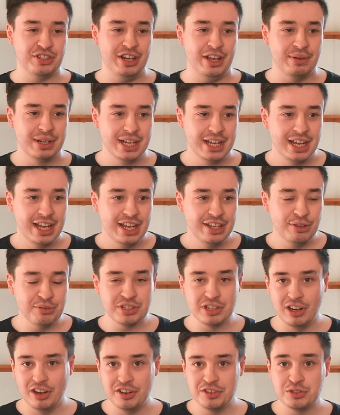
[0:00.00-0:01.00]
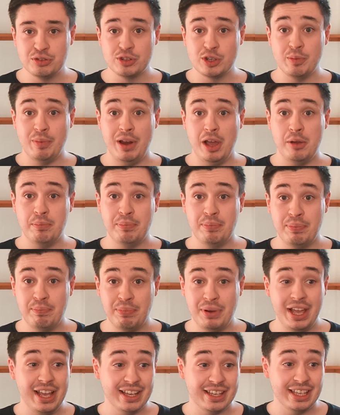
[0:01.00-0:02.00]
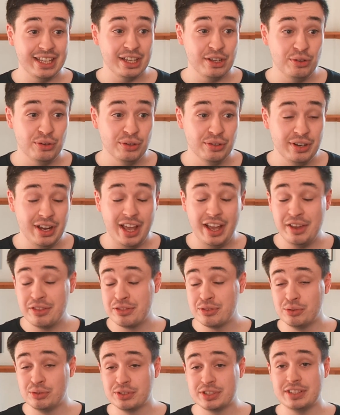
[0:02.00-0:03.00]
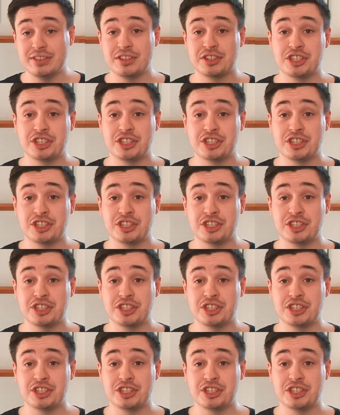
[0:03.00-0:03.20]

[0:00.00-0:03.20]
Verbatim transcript: Now, there was a lot of talk about Blair Kinghorn, I thought in the